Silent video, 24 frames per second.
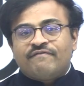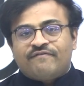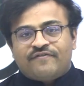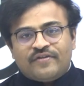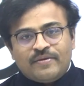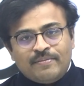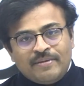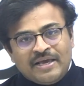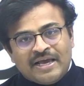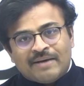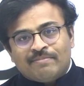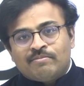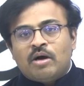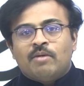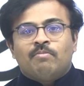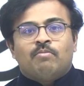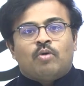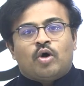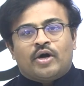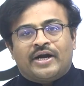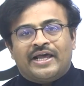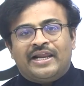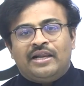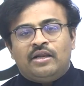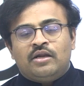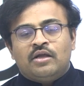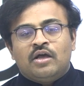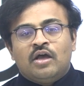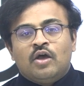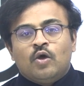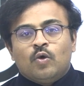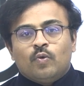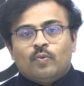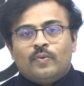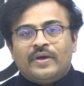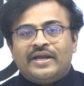freemium model,
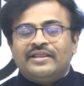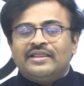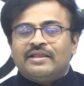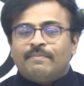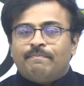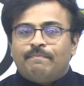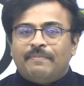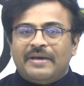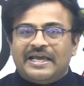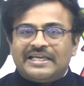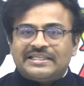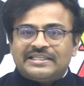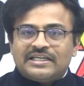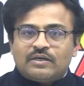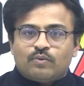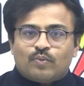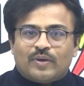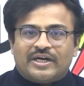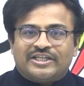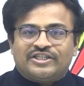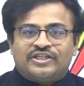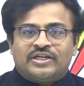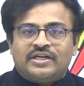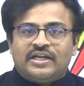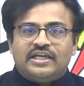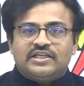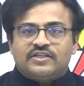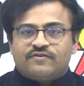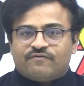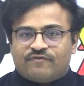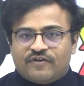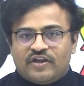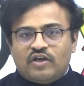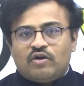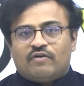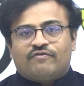wherein the basic version
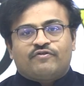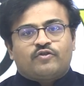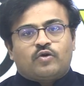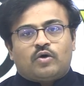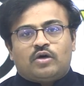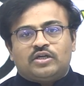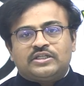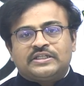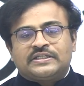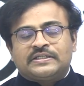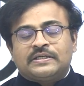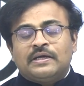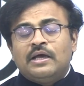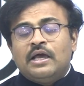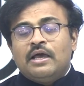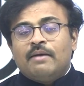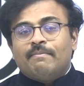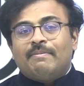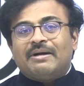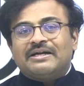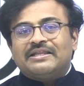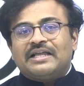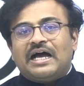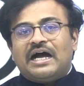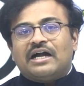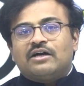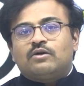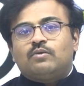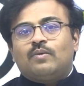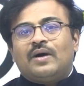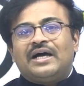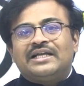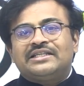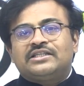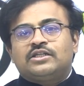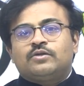is free of cost, but the
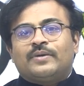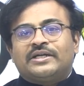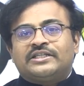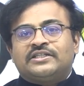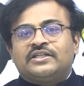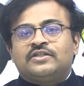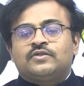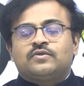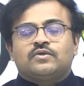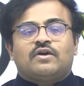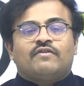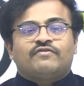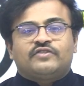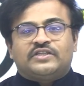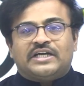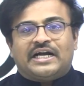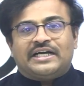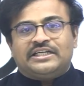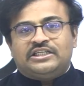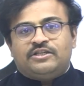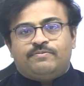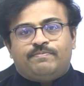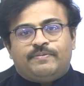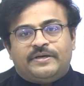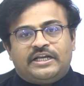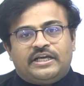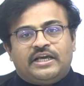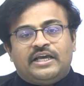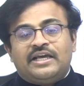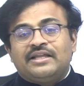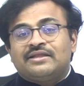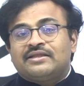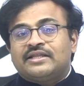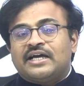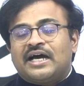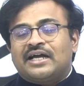advanced versions of
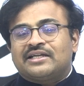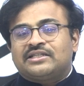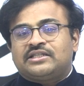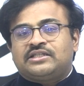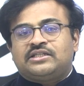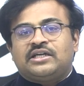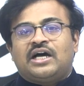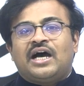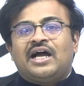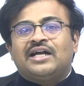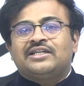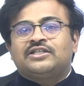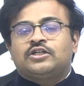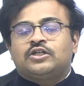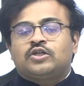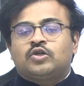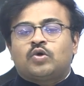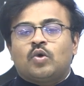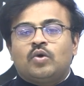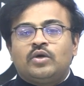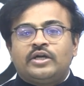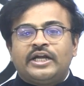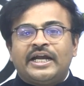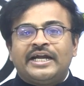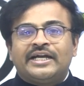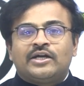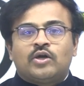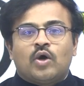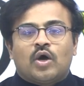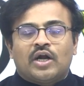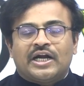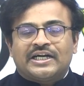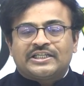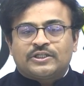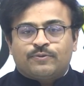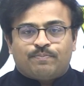ChatGPT, they are charged
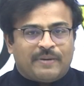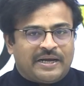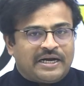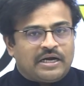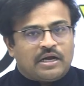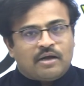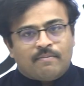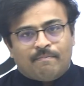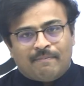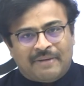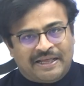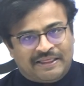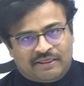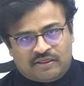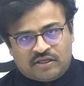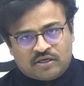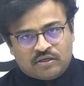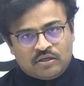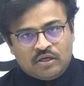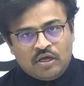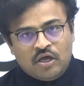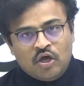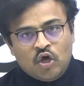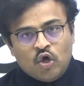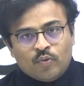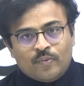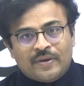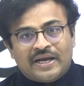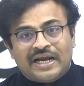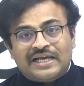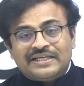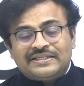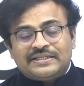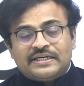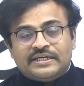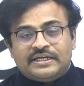$20 per month.
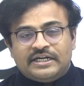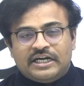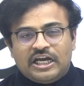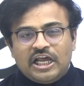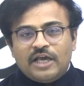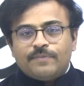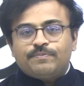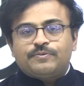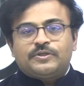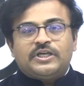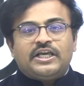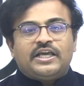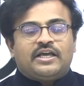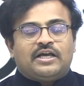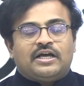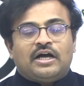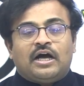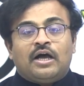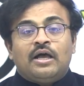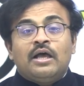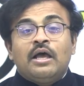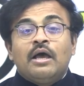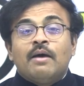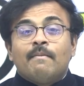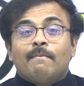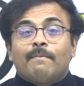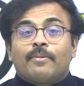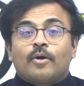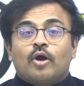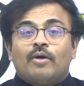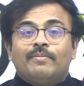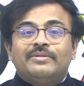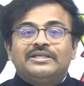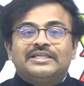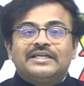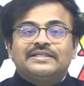Whereas DeepSeek
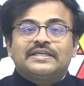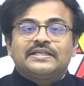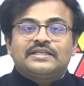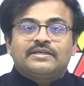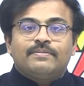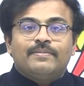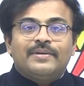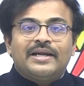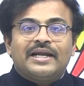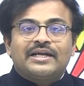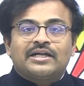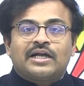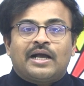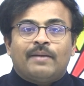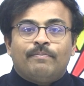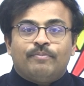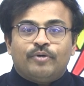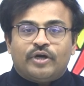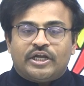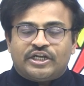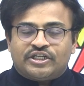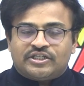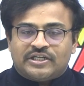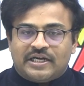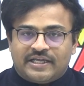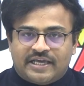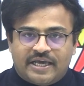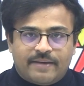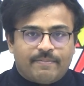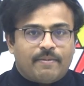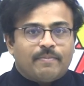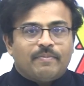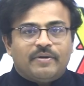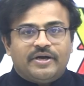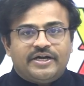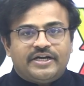promises a similar computational
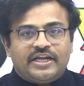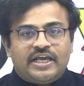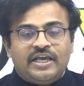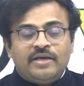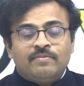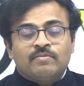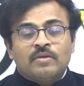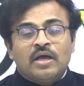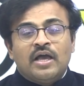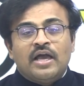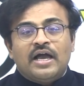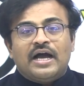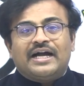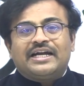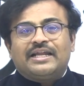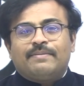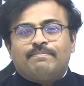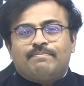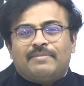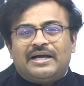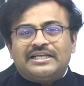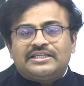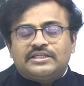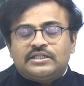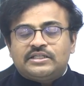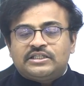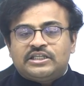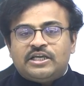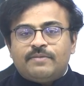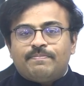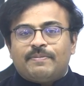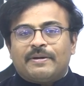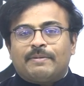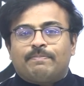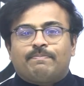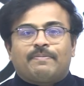capability at a much
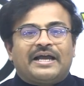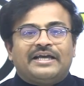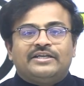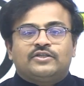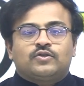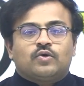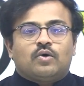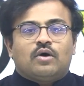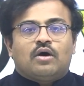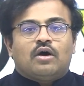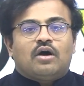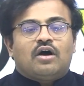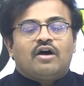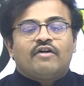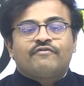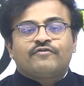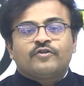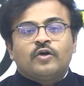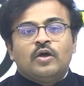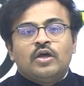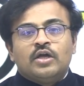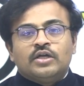cheaper price of